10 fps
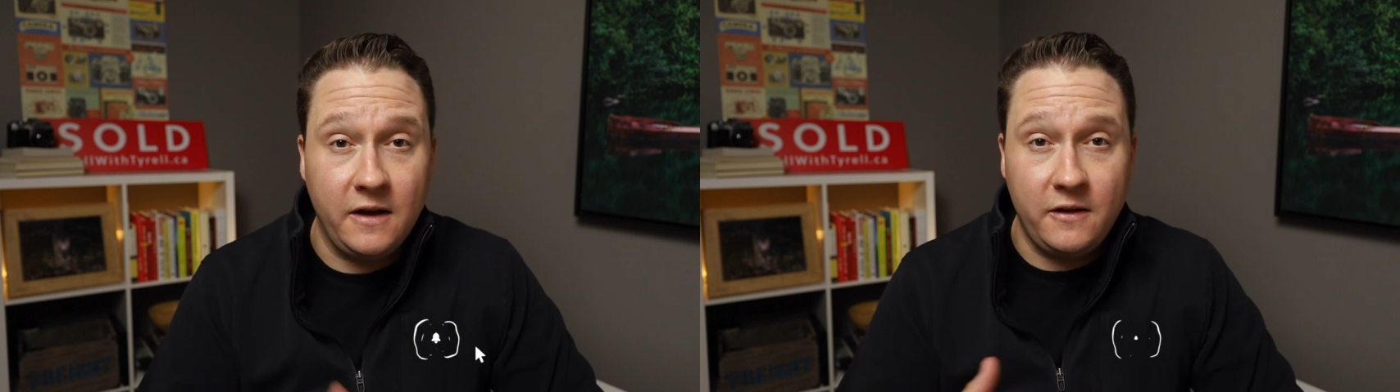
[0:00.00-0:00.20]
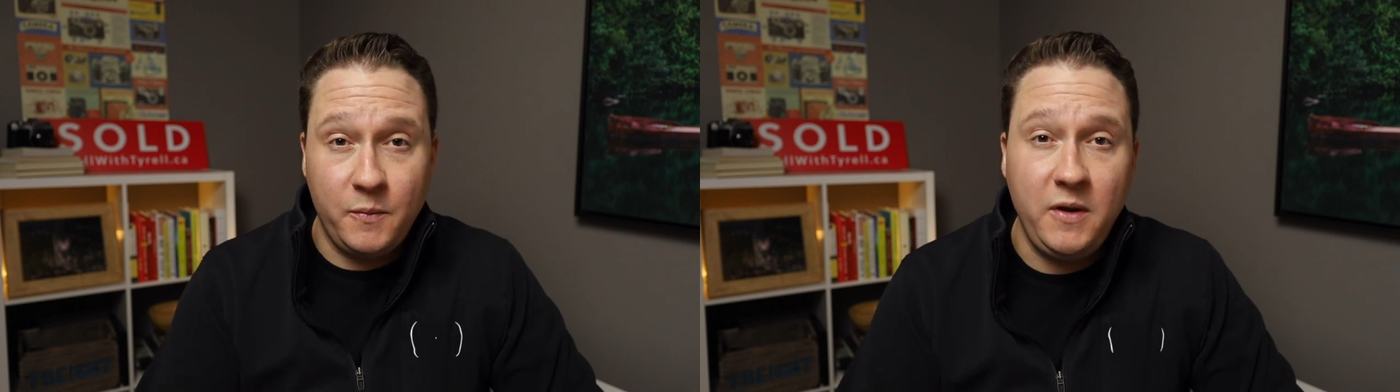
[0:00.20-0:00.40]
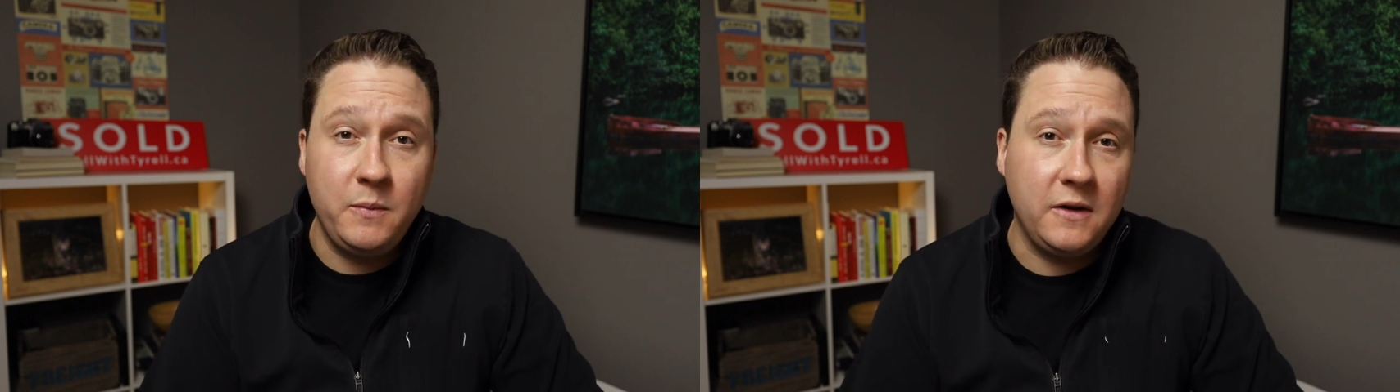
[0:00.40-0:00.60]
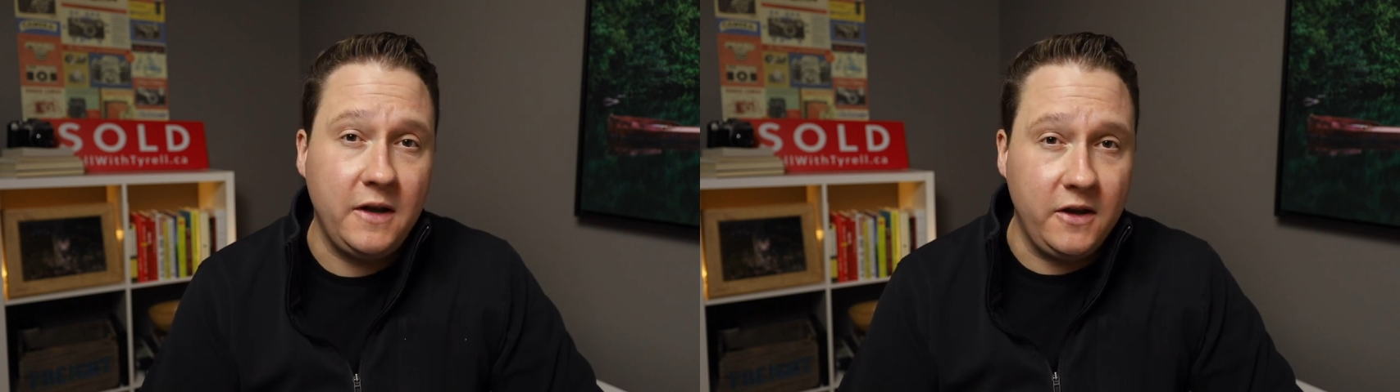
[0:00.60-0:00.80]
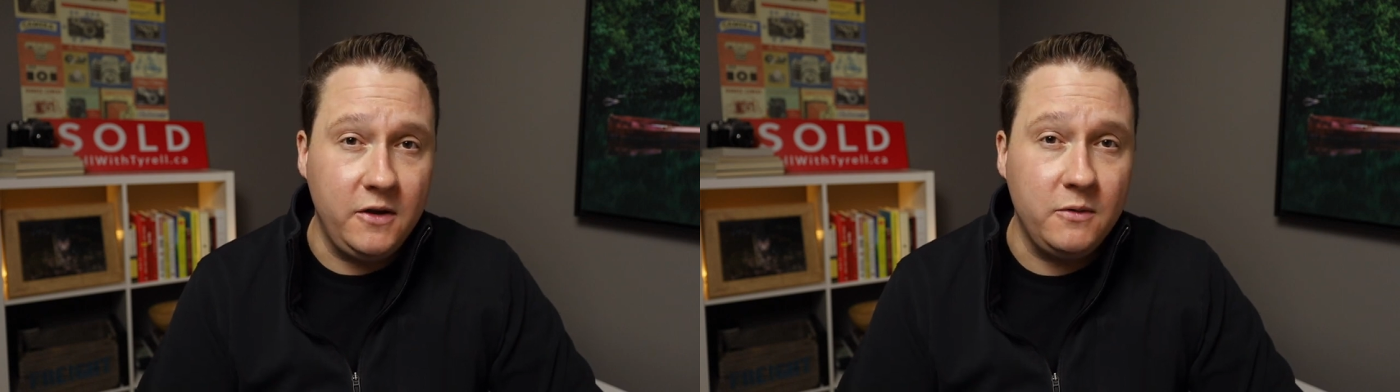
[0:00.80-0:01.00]
other people
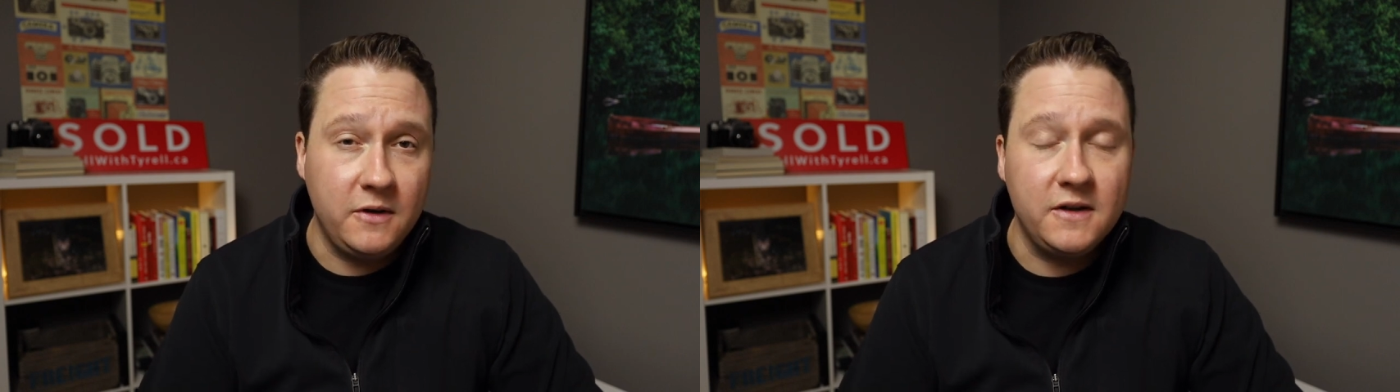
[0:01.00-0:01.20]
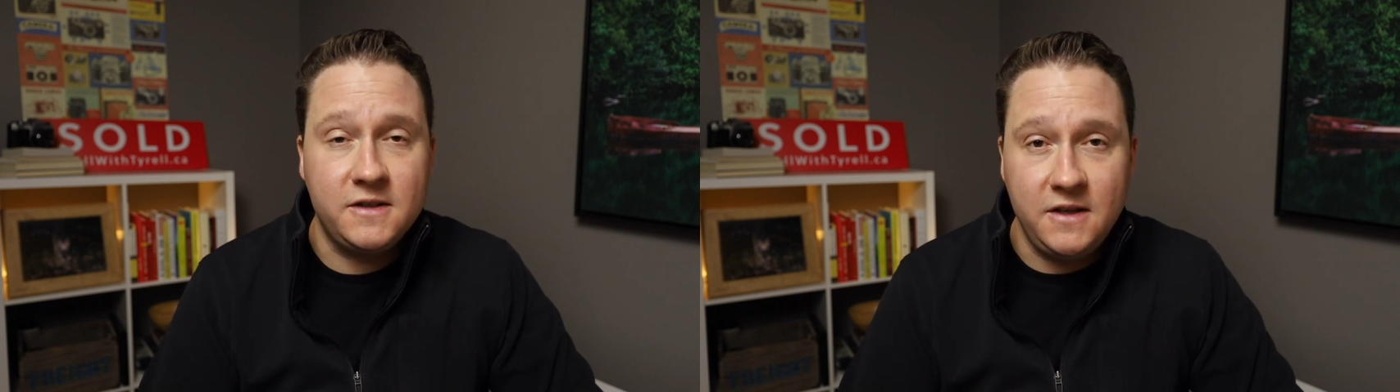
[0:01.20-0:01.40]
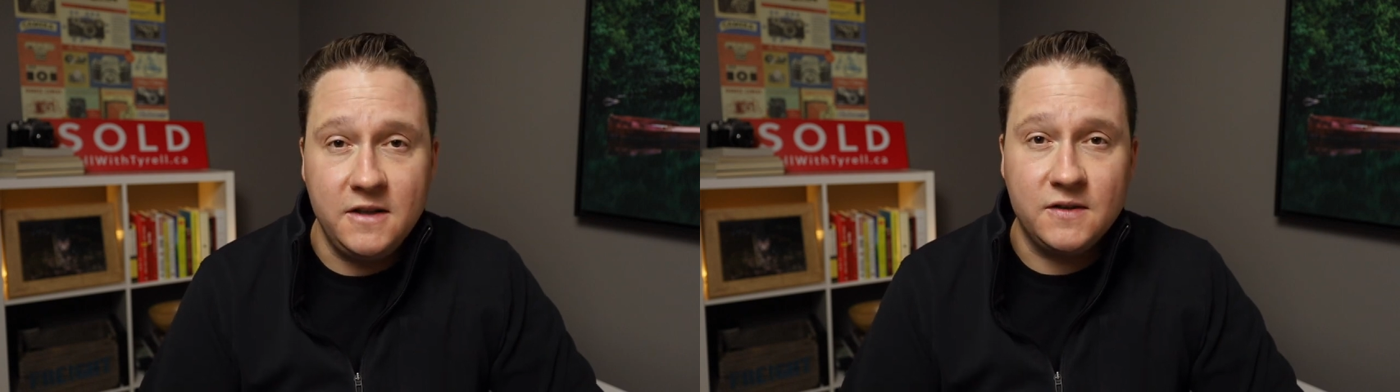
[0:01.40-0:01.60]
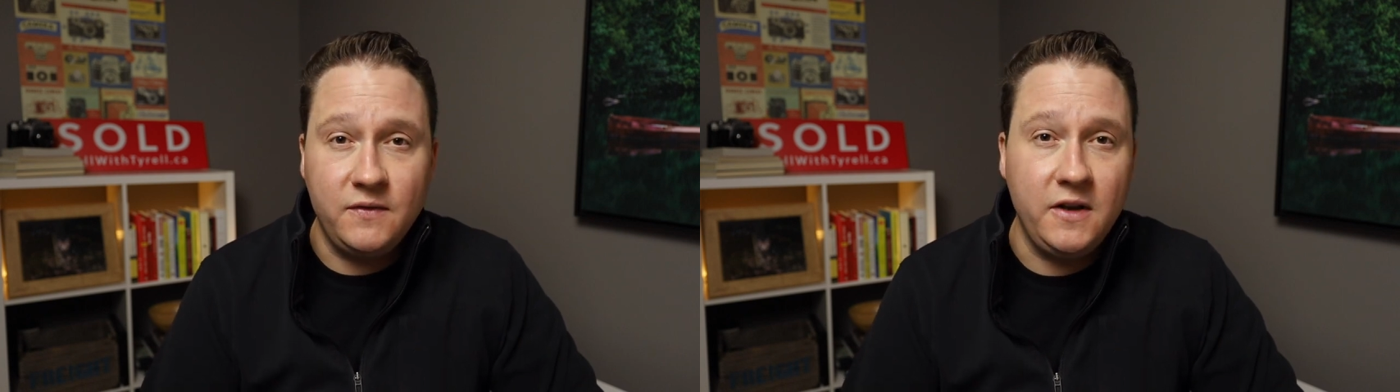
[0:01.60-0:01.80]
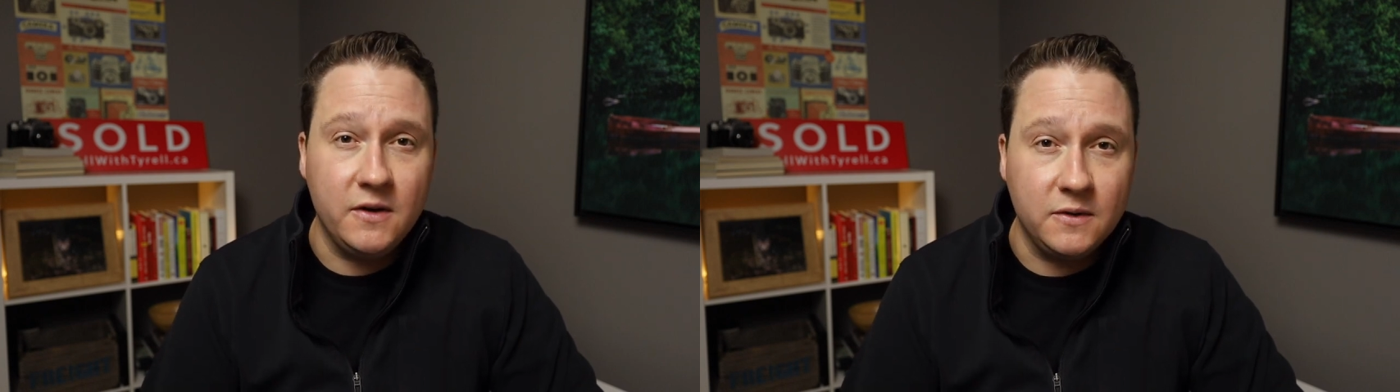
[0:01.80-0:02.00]
like you can see this
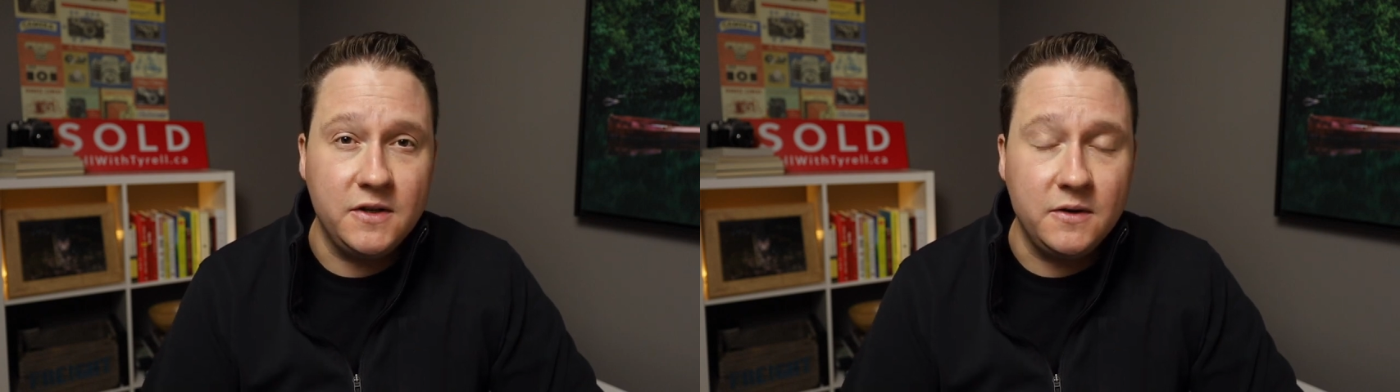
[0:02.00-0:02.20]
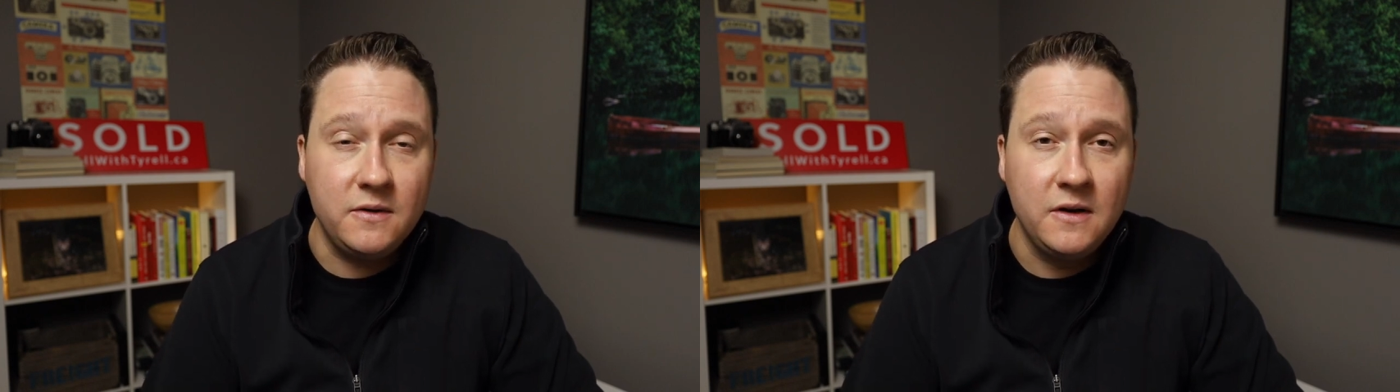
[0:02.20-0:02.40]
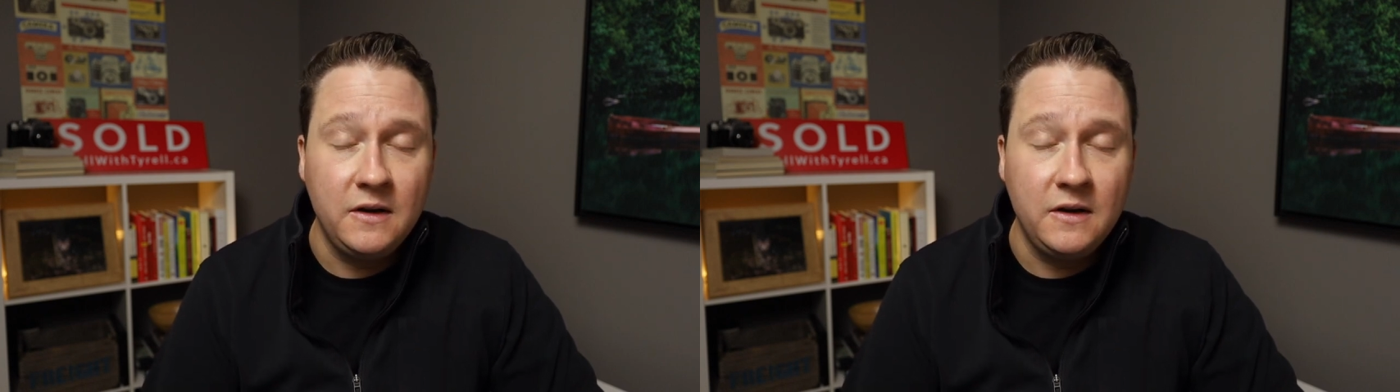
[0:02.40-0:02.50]
video too,